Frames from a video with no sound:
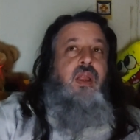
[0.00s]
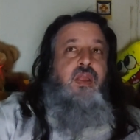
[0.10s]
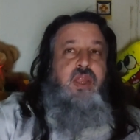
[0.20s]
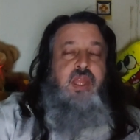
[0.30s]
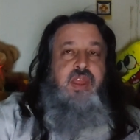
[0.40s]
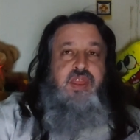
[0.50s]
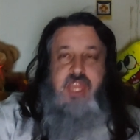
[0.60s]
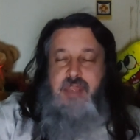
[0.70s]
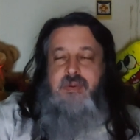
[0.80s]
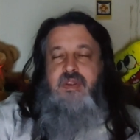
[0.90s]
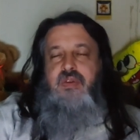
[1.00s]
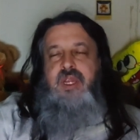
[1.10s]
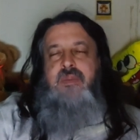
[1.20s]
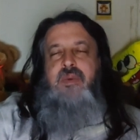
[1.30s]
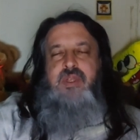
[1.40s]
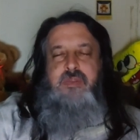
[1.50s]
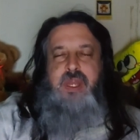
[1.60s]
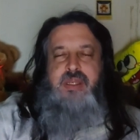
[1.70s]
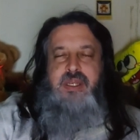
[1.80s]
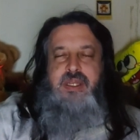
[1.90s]
The theme of the dream was
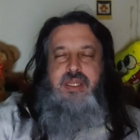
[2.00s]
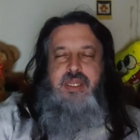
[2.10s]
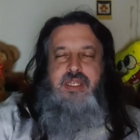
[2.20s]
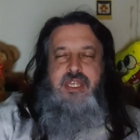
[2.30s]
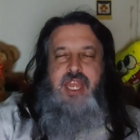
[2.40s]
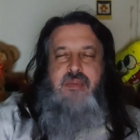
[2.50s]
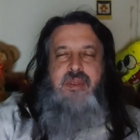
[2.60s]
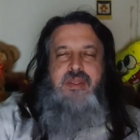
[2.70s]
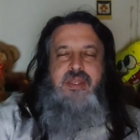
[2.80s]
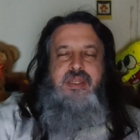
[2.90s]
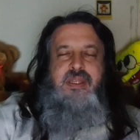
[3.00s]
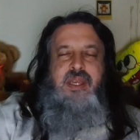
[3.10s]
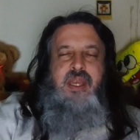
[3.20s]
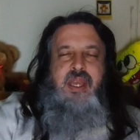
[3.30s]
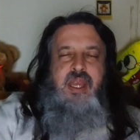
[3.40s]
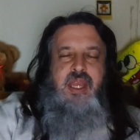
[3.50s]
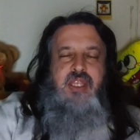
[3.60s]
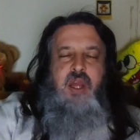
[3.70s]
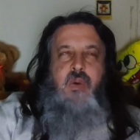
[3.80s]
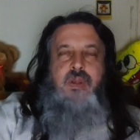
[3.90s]
basically the same. It's, it's,
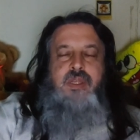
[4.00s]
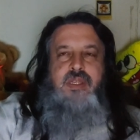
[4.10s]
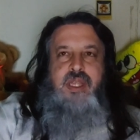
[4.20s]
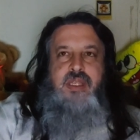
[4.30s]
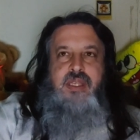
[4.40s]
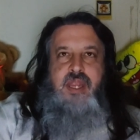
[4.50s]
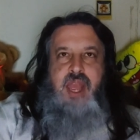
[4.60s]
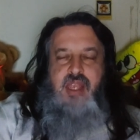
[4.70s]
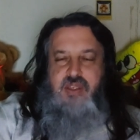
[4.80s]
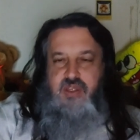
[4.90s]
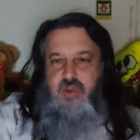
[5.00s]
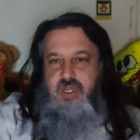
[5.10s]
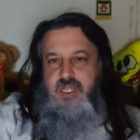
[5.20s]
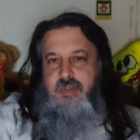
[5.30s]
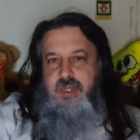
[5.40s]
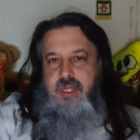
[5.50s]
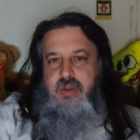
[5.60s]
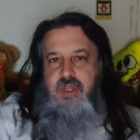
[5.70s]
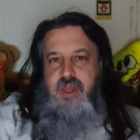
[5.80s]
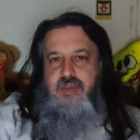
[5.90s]
it's always a sense that as you're doing something
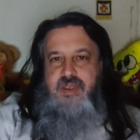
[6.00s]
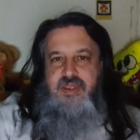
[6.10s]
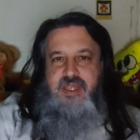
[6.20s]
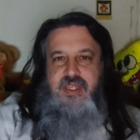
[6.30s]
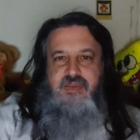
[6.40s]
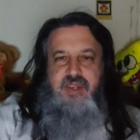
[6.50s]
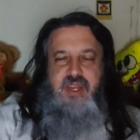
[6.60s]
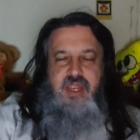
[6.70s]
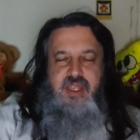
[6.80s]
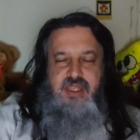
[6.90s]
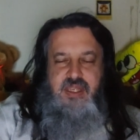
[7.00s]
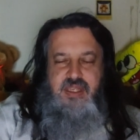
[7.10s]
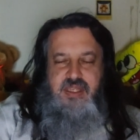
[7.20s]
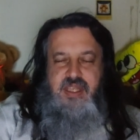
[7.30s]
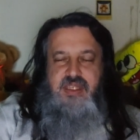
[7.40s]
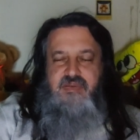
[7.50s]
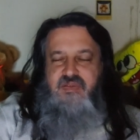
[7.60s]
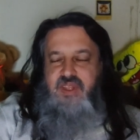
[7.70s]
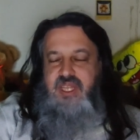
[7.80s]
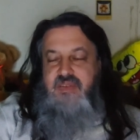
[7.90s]
new, you have this sense of in, the sense
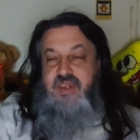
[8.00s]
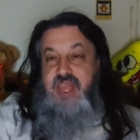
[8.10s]
and feeling of